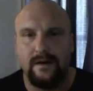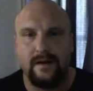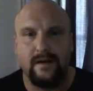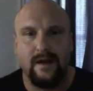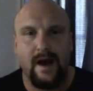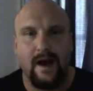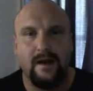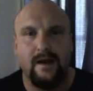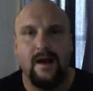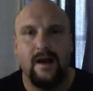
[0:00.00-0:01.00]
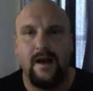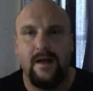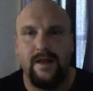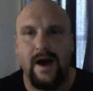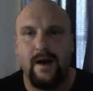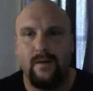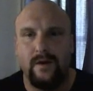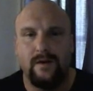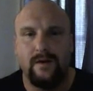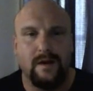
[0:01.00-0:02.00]
click that, and that
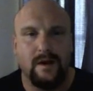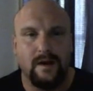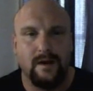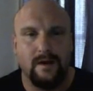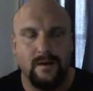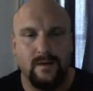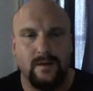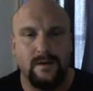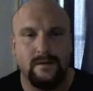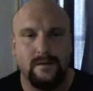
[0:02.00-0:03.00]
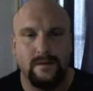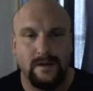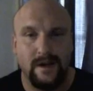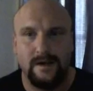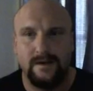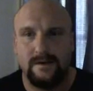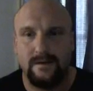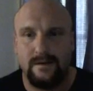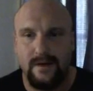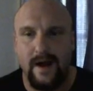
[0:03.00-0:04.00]
will be getting you leads.
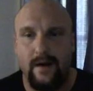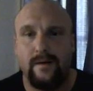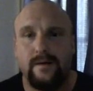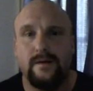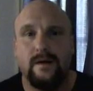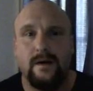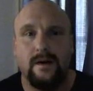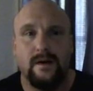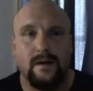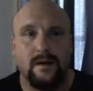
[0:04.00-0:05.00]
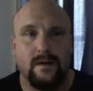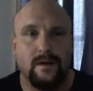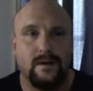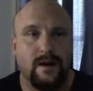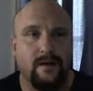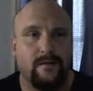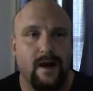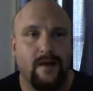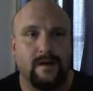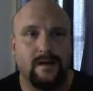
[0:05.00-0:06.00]
Now you can drive
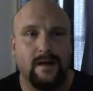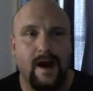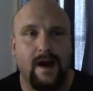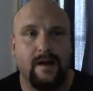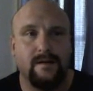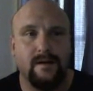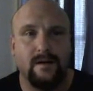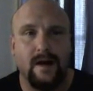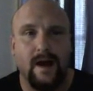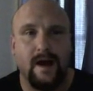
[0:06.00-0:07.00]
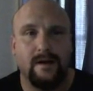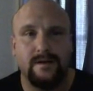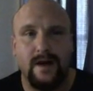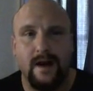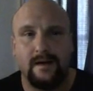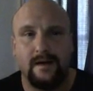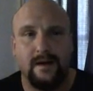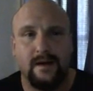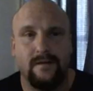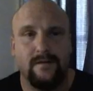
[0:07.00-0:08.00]
traffic to that. You can add a tracking
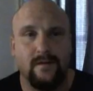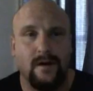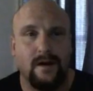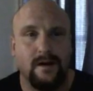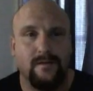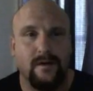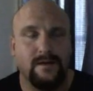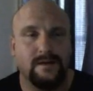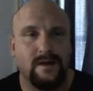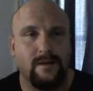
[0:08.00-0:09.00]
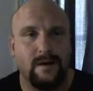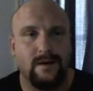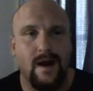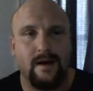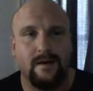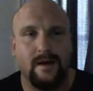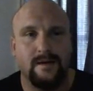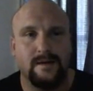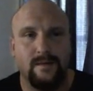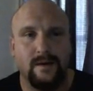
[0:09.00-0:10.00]
link if you want. If you have a separate tracker,
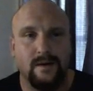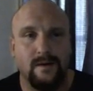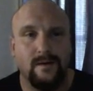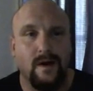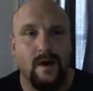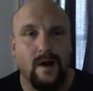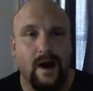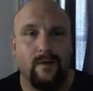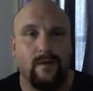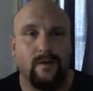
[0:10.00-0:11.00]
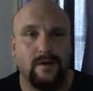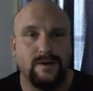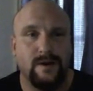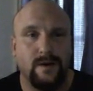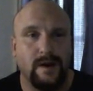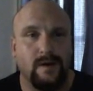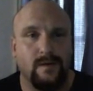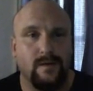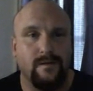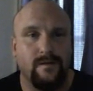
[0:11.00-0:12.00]
that's up to you. I will be showing
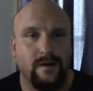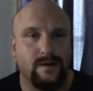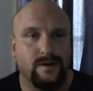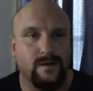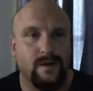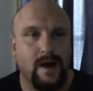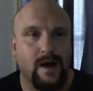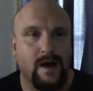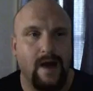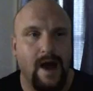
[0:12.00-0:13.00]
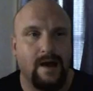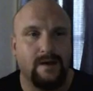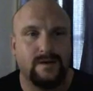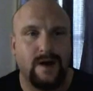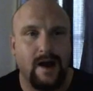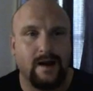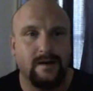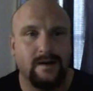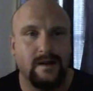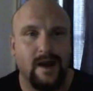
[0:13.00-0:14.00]
you very soon how to add a tracker
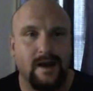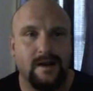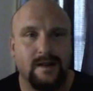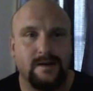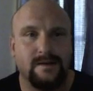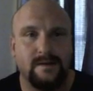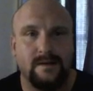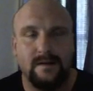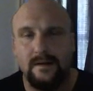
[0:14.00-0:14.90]
to the end of this.